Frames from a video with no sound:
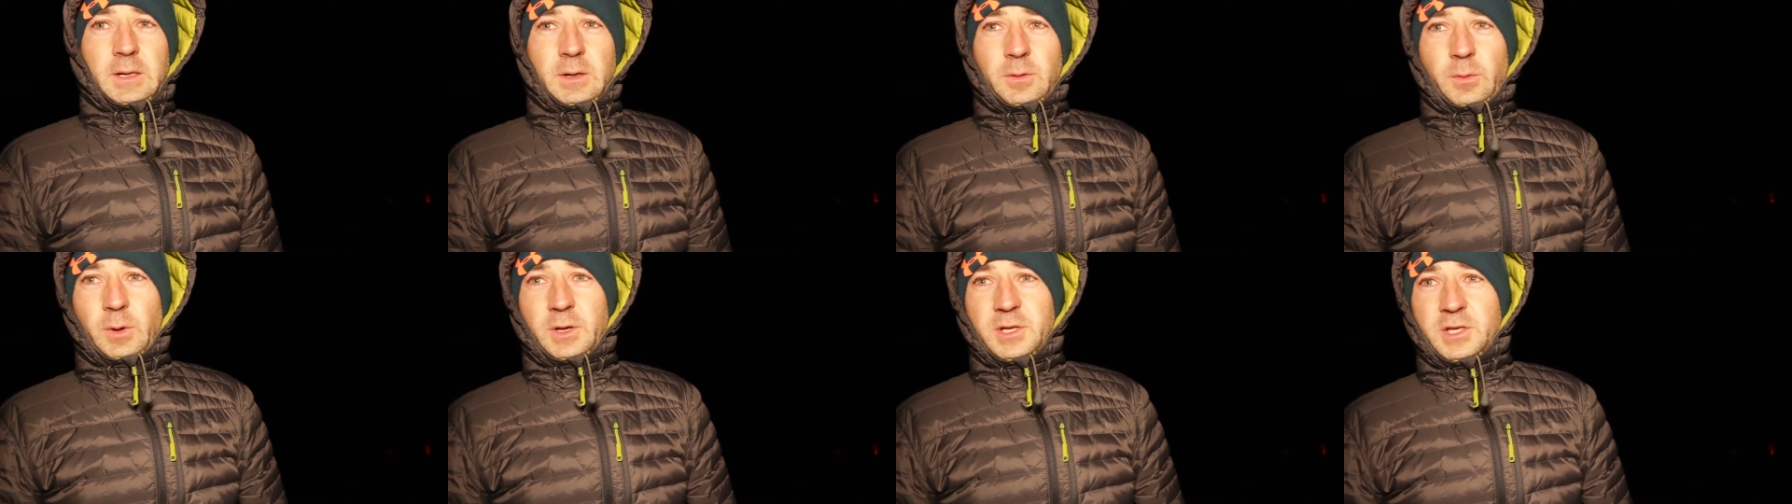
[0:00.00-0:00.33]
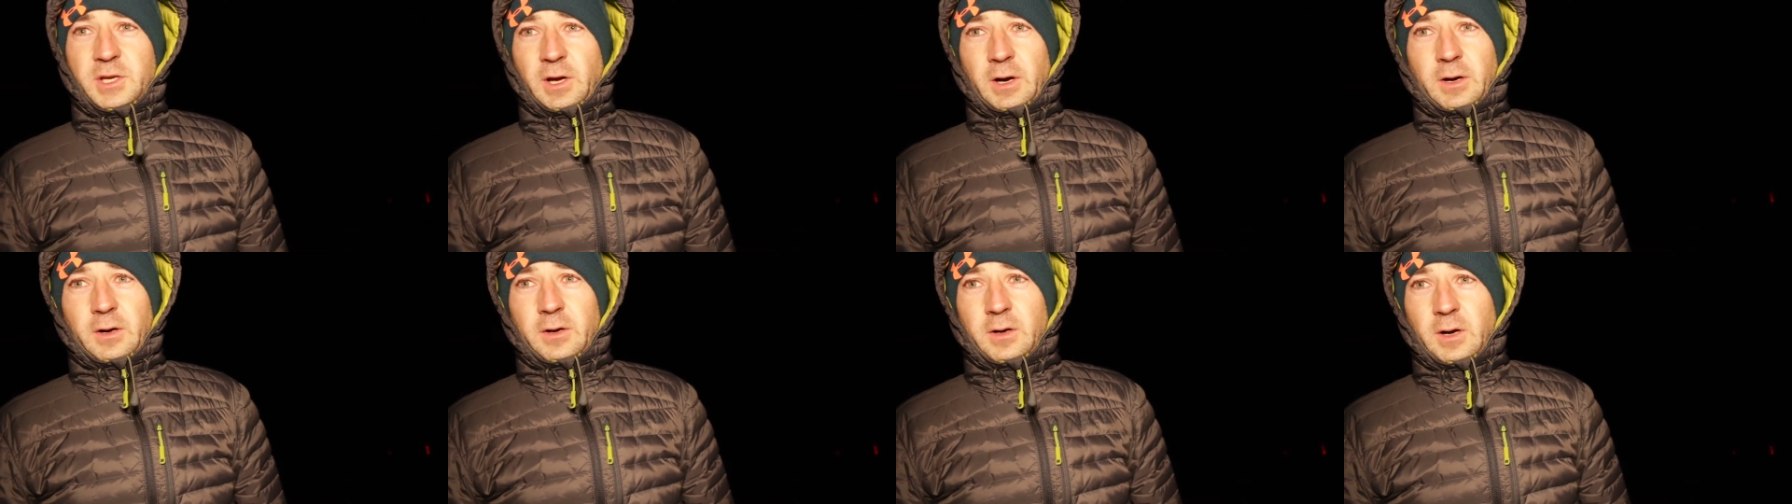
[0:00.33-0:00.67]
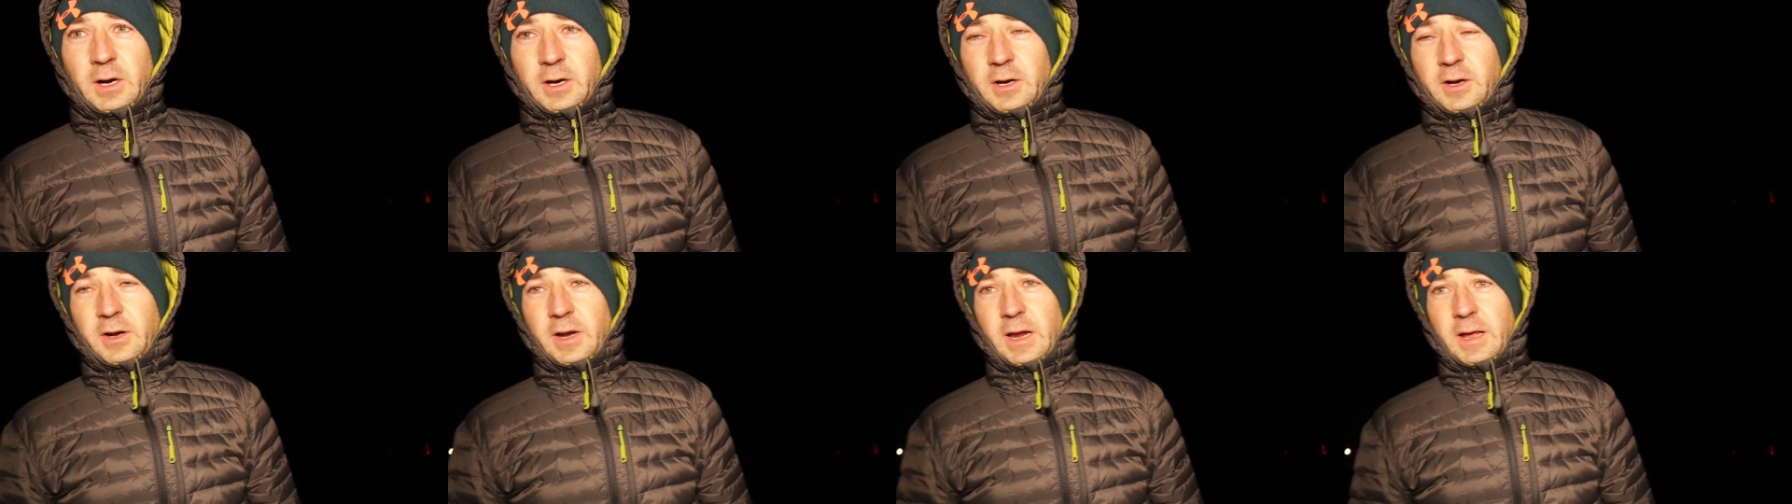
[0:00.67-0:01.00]
which are
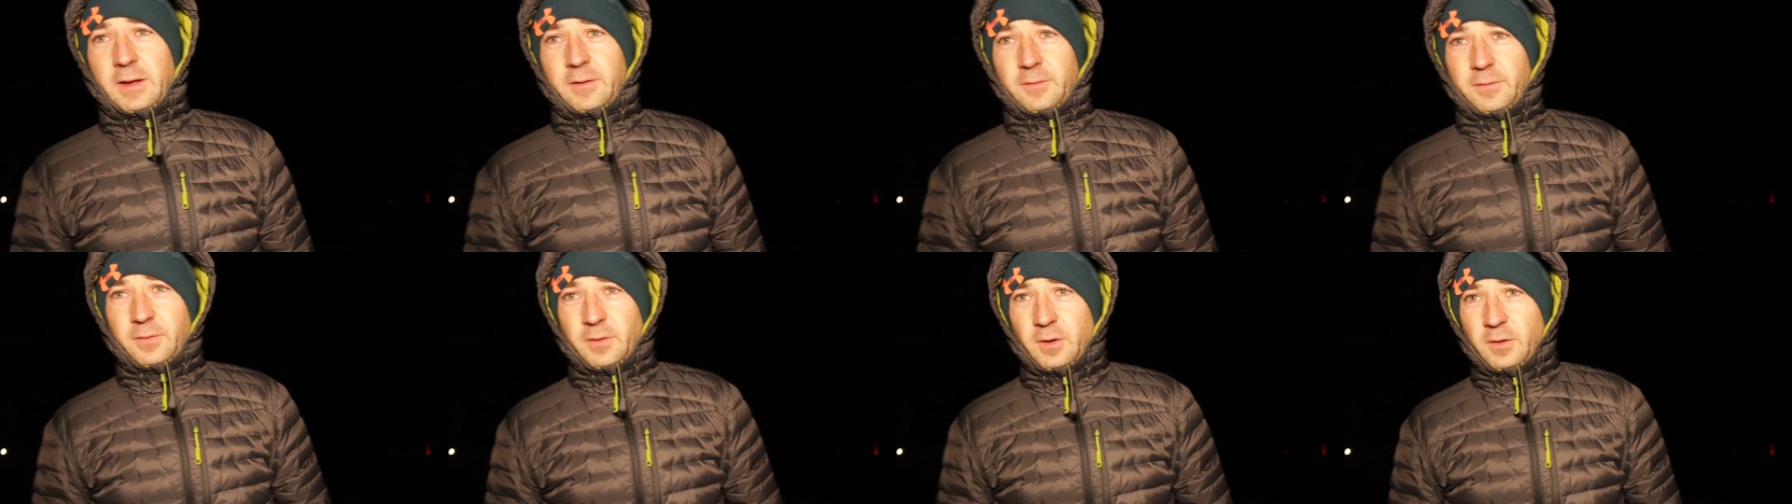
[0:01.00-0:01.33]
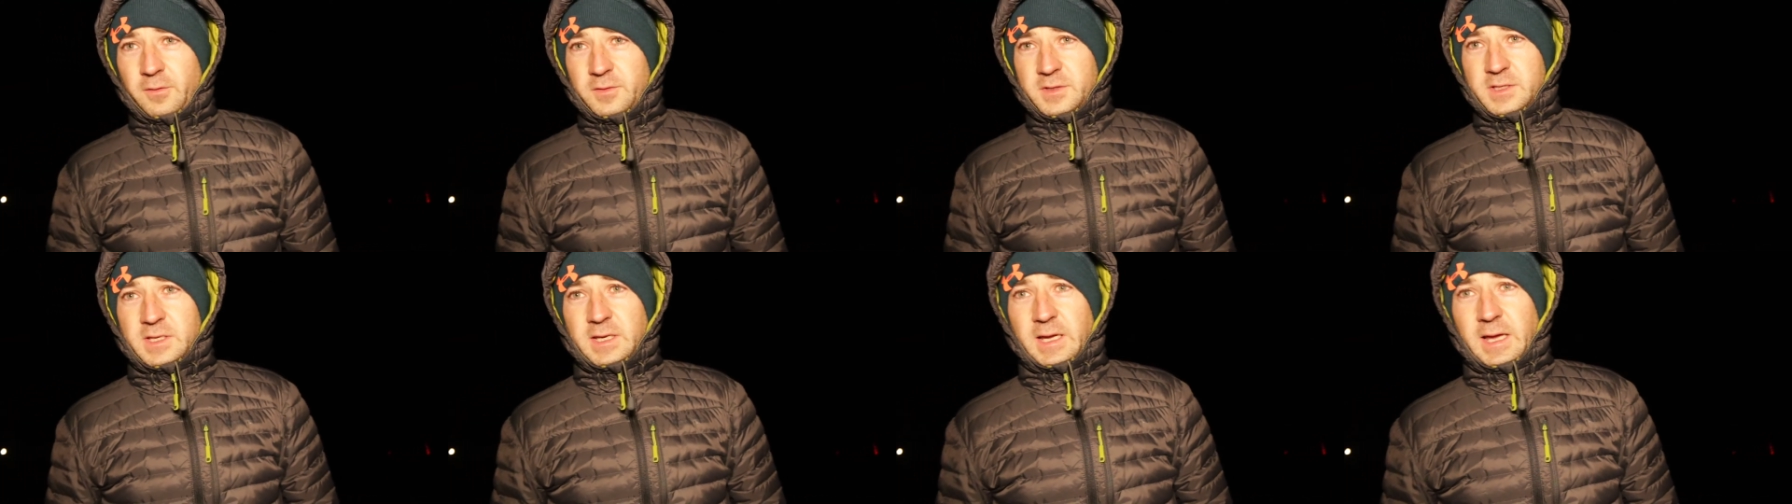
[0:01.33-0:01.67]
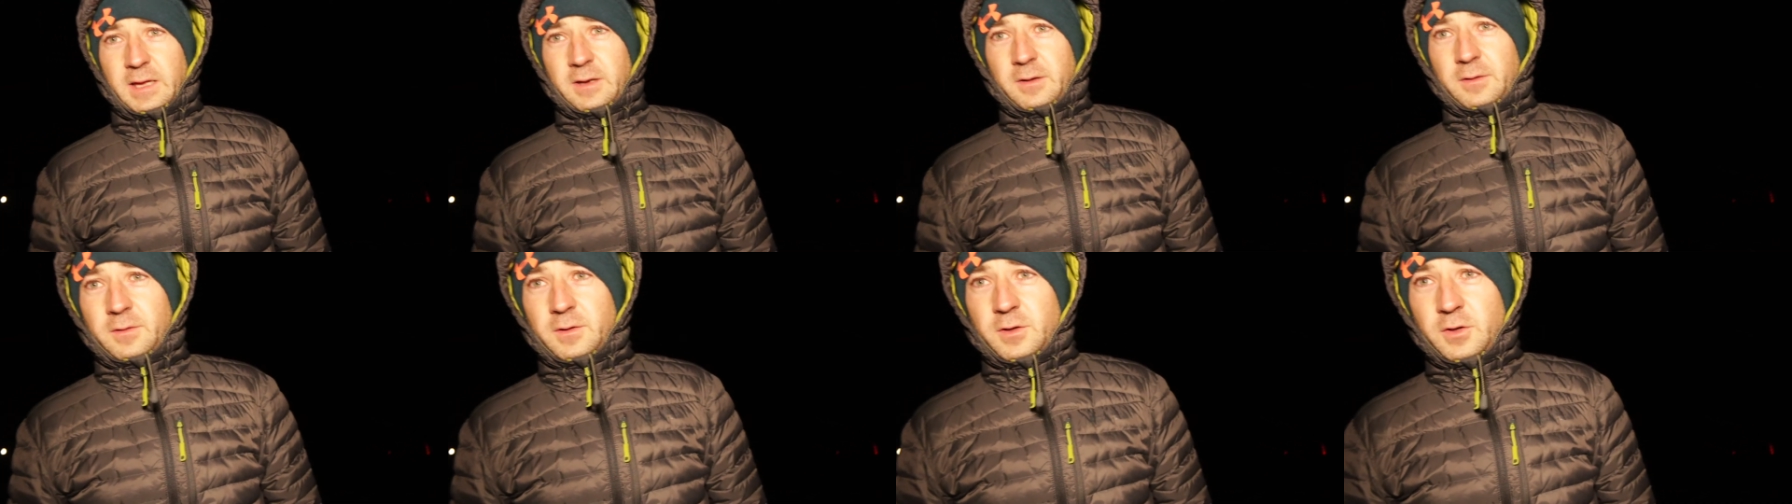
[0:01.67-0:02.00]
great for obviously
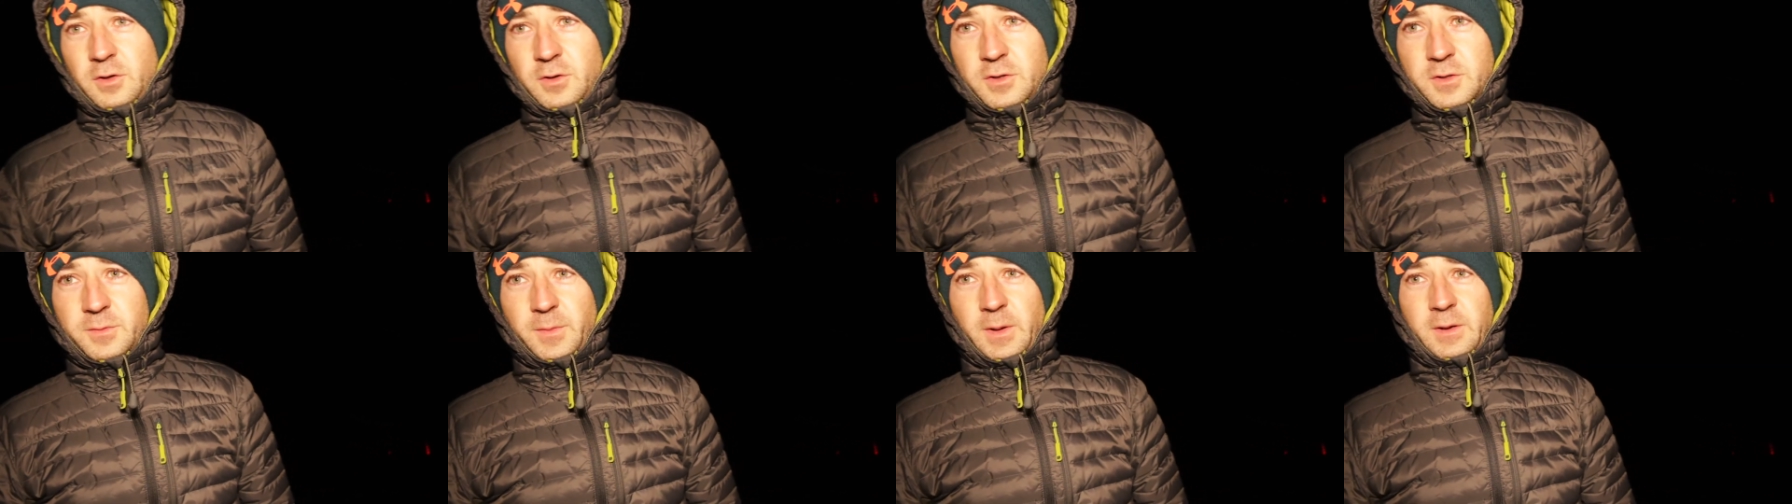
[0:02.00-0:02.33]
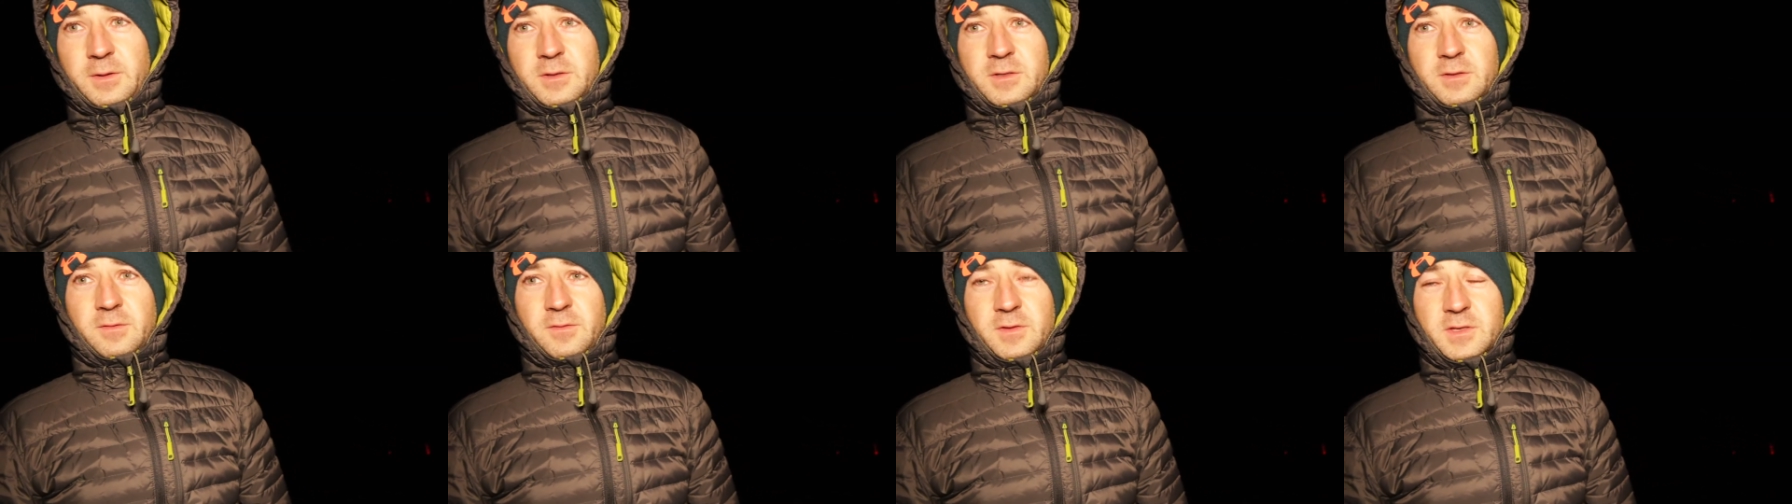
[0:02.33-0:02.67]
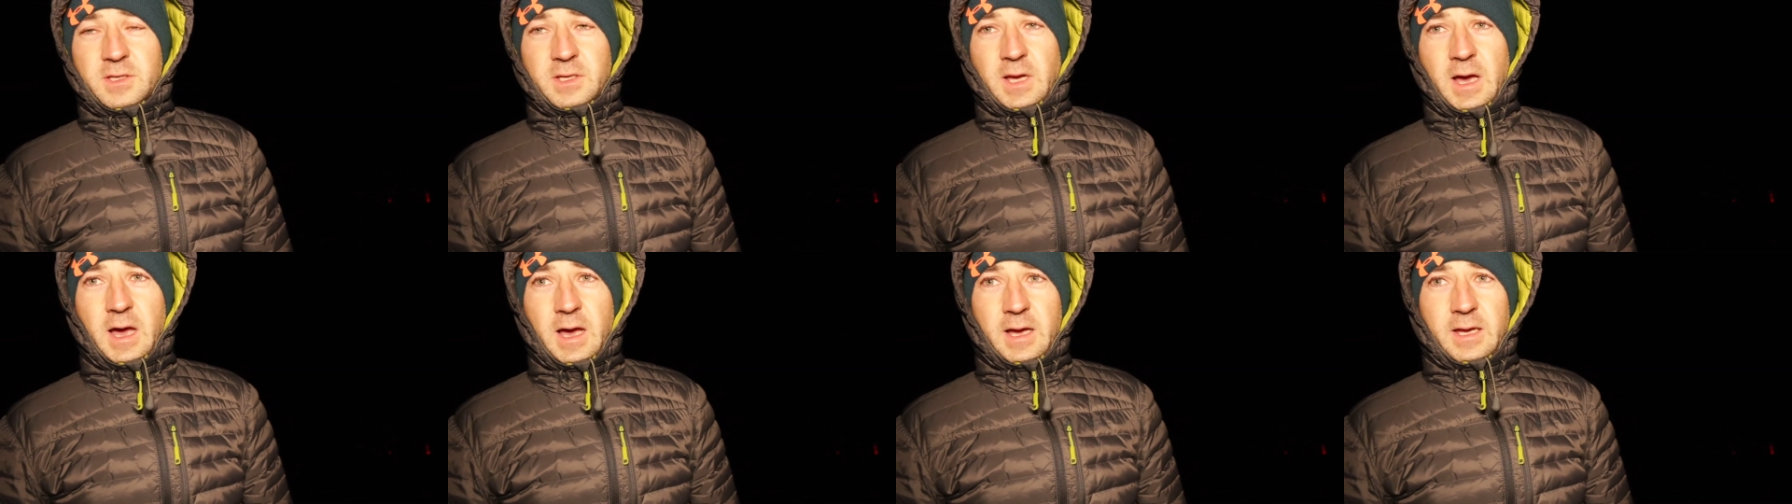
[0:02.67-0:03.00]
getting huge amounts of the
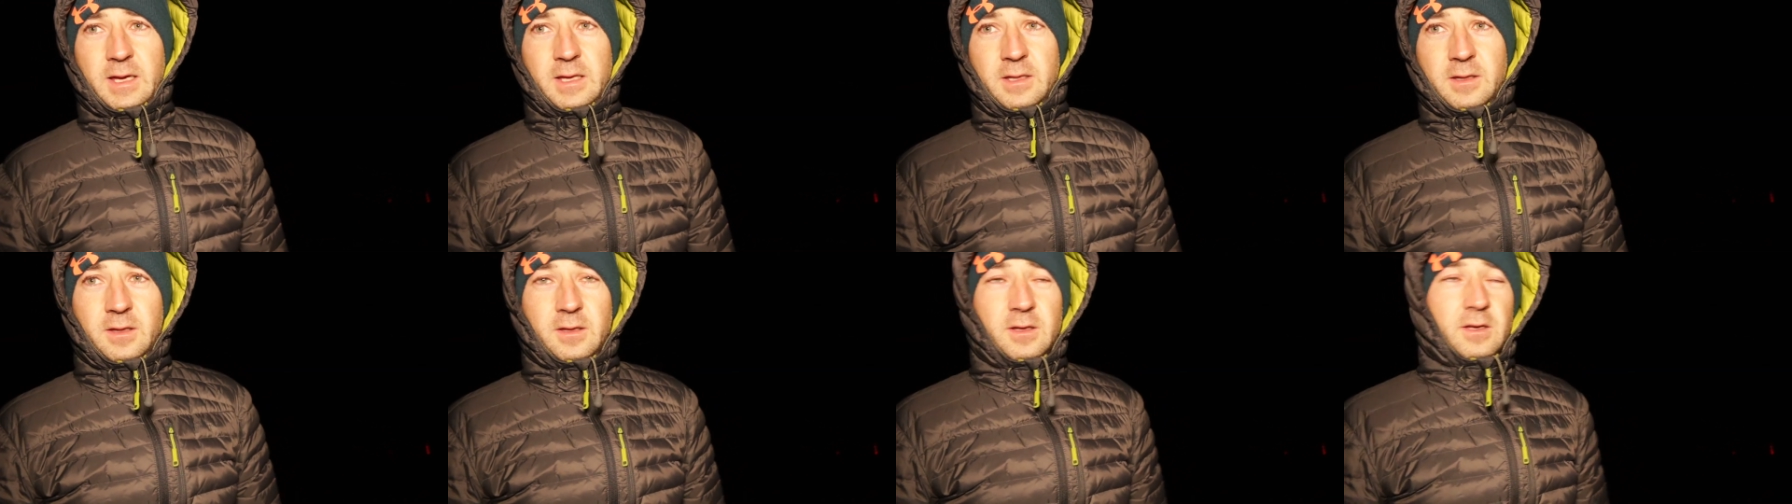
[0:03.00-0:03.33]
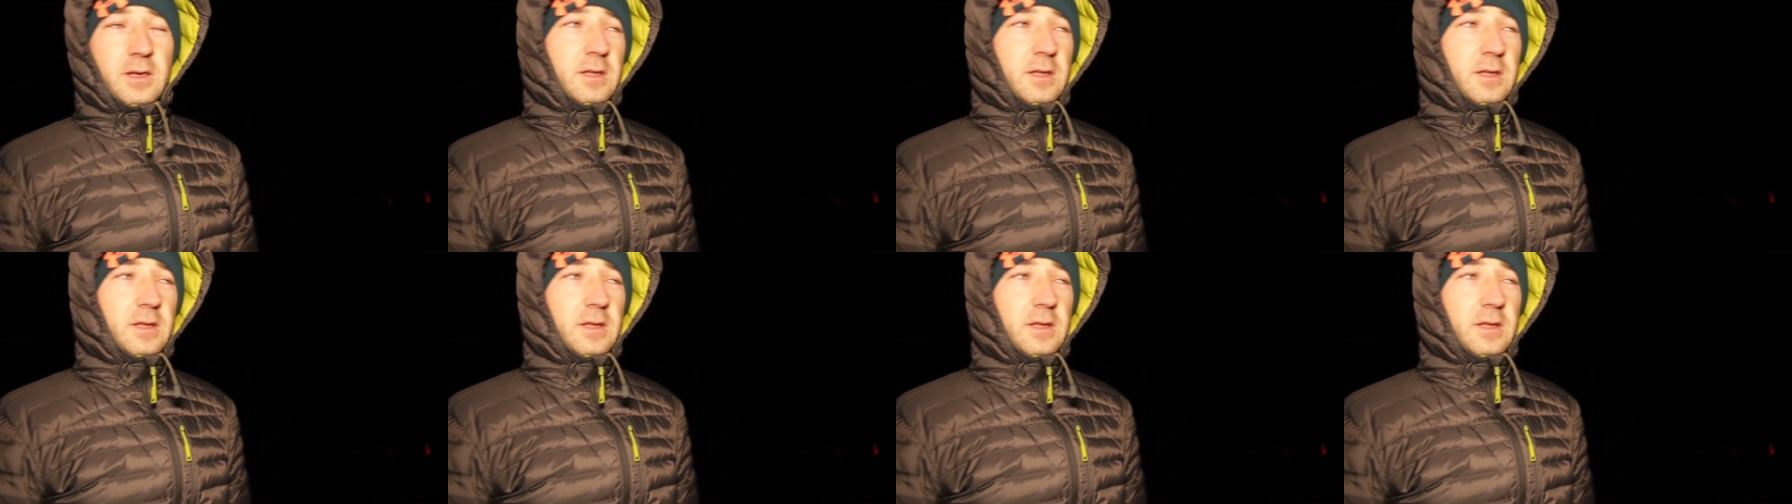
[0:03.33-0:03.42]
sky